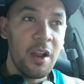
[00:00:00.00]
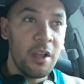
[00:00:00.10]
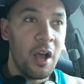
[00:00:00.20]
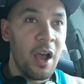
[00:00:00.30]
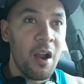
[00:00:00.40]

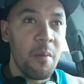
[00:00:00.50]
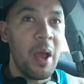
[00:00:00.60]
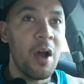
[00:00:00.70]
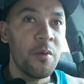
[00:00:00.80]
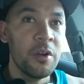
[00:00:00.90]
a higher
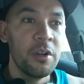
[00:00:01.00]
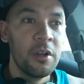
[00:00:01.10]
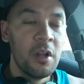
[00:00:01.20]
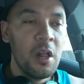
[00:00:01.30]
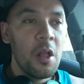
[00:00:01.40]
power,
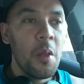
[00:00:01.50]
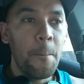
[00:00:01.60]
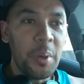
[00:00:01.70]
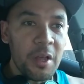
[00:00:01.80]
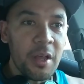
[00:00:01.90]

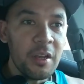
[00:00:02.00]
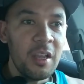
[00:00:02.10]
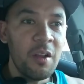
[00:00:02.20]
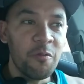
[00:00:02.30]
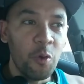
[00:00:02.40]
but
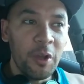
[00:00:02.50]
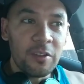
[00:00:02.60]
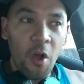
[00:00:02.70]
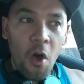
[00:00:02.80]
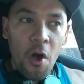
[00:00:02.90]
it
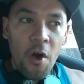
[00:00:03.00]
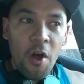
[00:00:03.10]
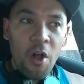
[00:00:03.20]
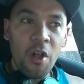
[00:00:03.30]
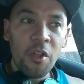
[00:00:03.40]
avoids
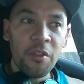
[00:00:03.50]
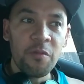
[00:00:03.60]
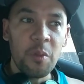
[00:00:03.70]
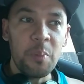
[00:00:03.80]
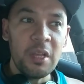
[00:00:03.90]
all
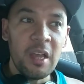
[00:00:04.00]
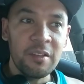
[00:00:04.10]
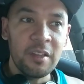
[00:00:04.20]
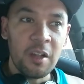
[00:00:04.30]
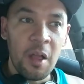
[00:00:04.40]
of the
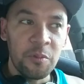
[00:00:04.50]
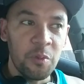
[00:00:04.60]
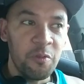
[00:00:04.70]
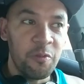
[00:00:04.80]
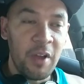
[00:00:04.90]
BS that comes
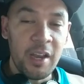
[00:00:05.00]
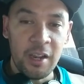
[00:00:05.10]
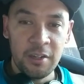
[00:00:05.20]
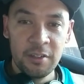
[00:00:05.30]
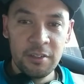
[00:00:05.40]
with
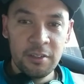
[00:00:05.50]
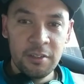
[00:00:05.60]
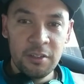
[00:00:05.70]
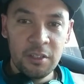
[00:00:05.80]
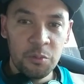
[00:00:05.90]
fighting.
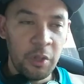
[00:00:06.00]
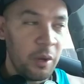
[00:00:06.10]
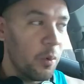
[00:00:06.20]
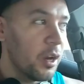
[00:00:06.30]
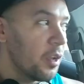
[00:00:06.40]

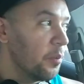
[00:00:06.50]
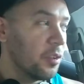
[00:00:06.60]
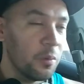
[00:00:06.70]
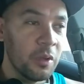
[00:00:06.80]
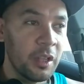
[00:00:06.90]
Like when it
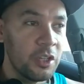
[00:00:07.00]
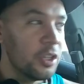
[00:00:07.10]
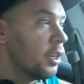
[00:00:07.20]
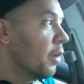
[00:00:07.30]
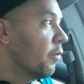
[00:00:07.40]
comes to
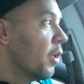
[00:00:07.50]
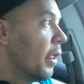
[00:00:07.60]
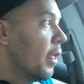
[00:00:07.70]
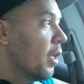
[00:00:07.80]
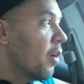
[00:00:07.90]
religion,
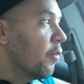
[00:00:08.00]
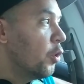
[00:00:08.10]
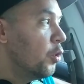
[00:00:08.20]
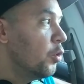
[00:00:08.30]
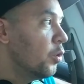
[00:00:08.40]
of
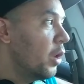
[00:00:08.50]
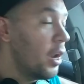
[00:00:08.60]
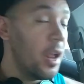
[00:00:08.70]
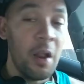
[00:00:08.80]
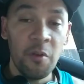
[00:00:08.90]
who,
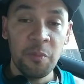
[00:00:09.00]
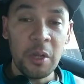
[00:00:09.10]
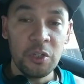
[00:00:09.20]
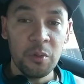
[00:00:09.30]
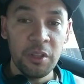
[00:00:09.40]
and I
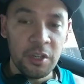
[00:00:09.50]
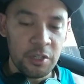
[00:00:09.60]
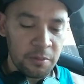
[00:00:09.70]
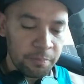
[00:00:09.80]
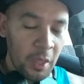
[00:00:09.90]
respect your
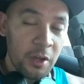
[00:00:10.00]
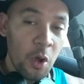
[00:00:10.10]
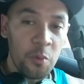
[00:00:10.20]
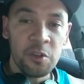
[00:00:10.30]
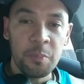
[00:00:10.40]
religion. I
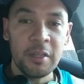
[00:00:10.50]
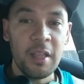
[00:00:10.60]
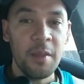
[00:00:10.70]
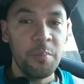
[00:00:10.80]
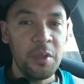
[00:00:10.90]
don't respect
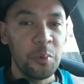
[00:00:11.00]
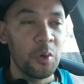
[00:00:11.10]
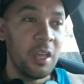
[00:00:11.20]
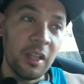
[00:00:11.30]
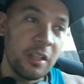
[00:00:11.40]
that people
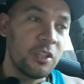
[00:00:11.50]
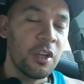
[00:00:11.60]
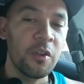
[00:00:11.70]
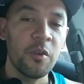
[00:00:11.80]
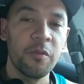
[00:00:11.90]
kill each
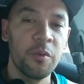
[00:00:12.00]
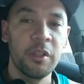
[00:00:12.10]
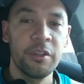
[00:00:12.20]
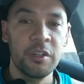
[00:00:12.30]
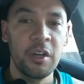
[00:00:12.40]
other over
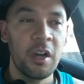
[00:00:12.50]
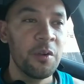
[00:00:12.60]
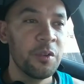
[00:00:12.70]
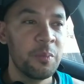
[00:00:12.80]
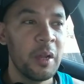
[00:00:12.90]
religion, and I
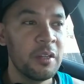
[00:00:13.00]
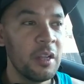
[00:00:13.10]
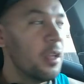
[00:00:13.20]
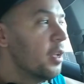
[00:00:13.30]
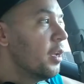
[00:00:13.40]

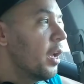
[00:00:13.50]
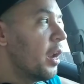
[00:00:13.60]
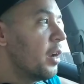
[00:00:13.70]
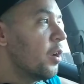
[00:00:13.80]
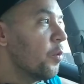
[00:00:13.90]

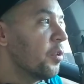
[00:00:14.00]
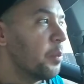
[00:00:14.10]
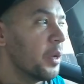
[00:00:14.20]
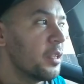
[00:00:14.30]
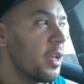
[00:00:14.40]
don't
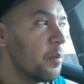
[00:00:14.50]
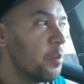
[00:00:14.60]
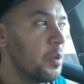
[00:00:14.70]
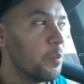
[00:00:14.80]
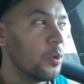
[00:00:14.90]
respect that
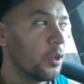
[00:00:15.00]
people